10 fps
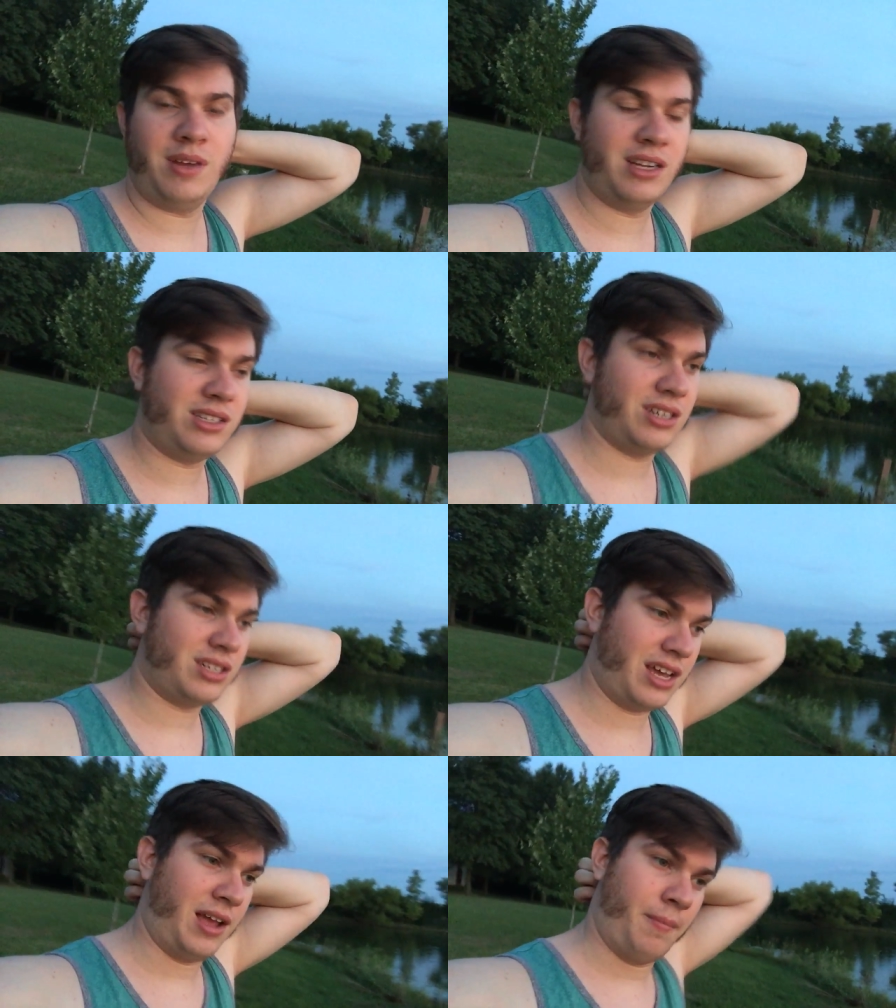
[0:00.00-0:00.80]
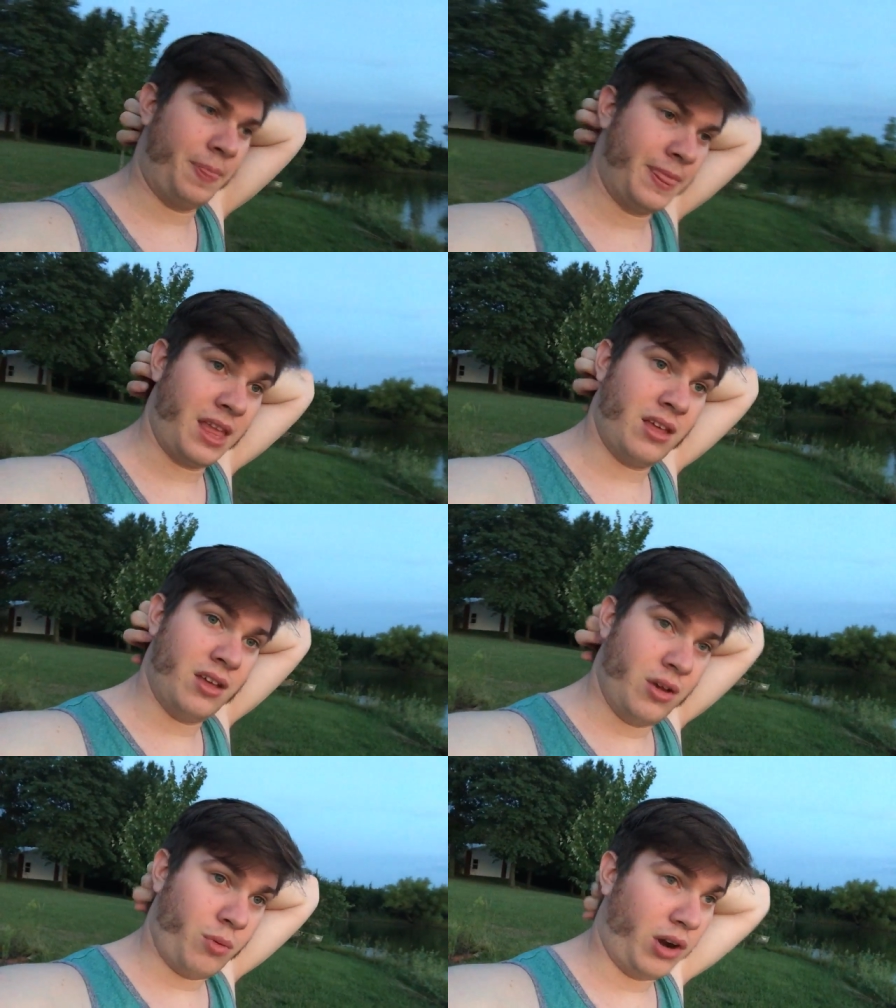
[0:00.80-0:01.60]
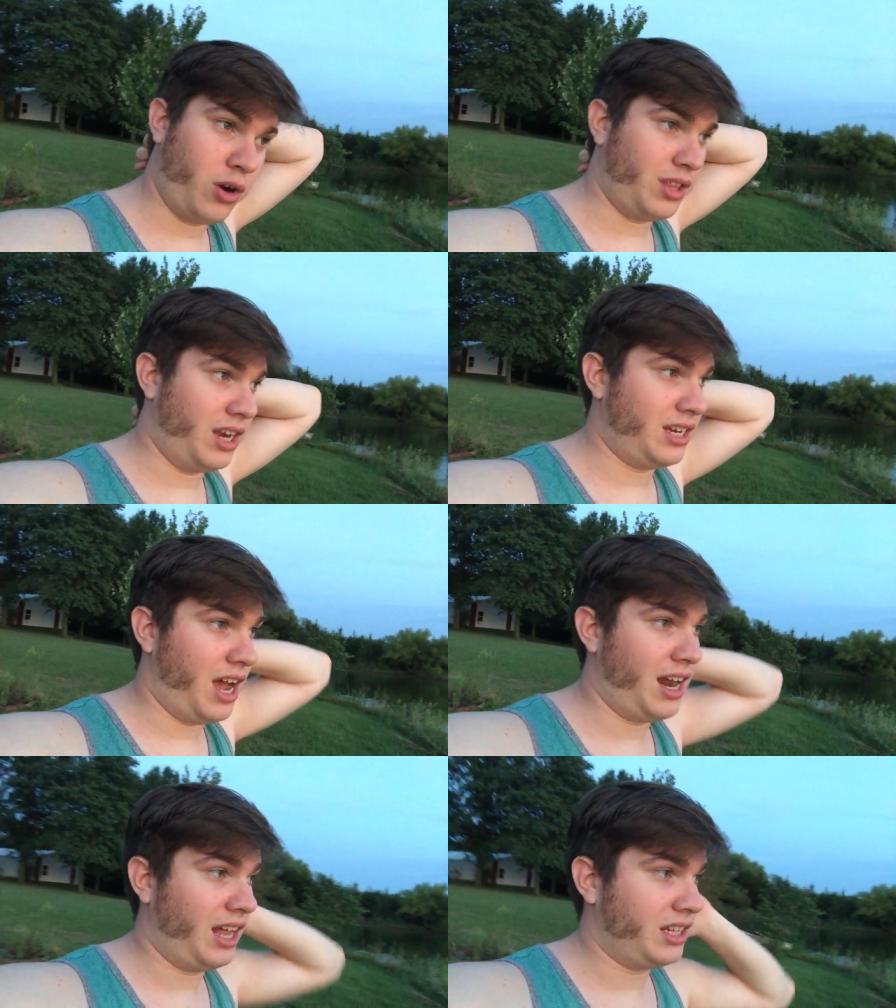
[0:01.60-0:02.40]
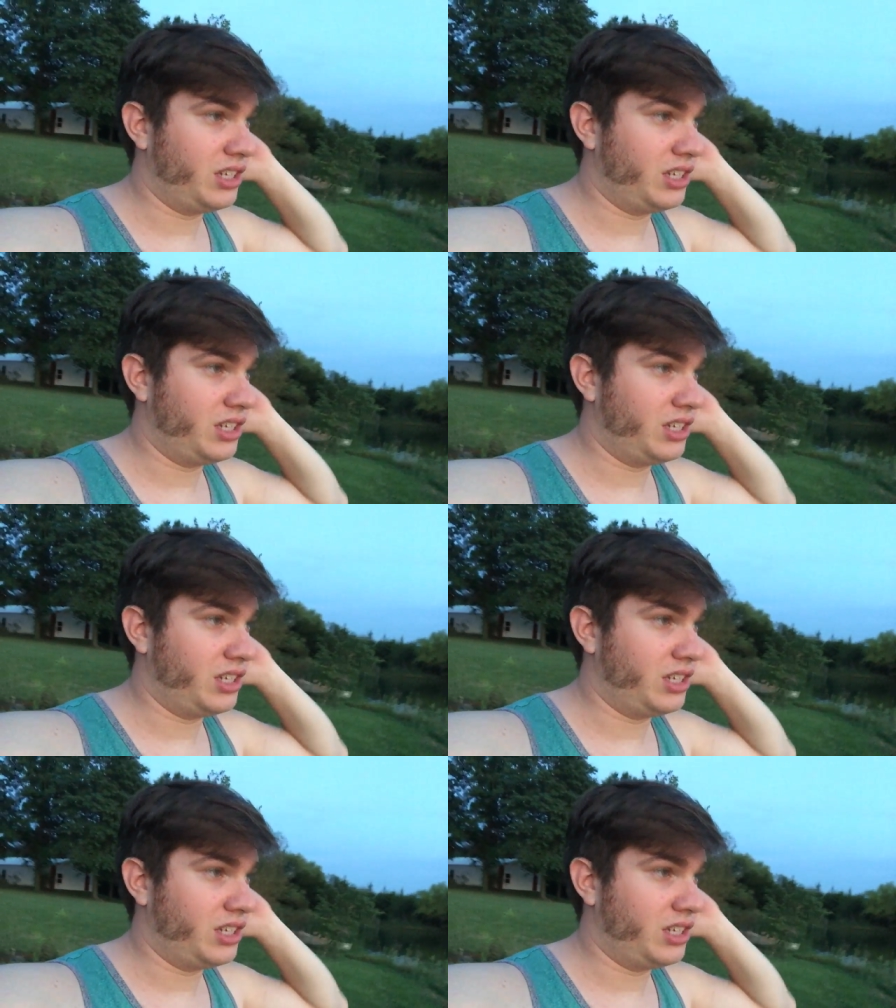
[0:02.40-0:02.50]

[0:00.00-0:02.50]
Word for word: And it's just like when I heard that he died, I